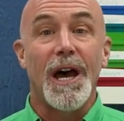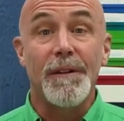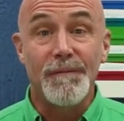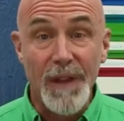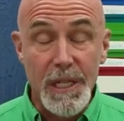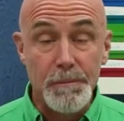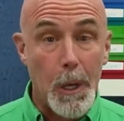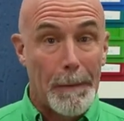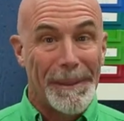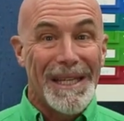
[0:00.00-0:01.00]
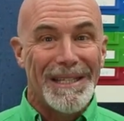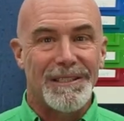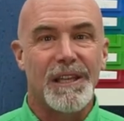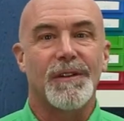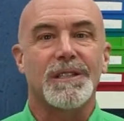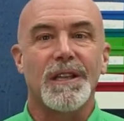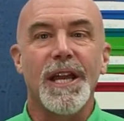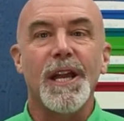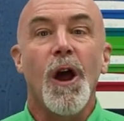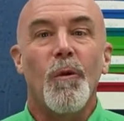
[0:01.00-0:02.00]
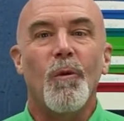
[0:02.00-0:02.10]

on Facebook, please give us a like.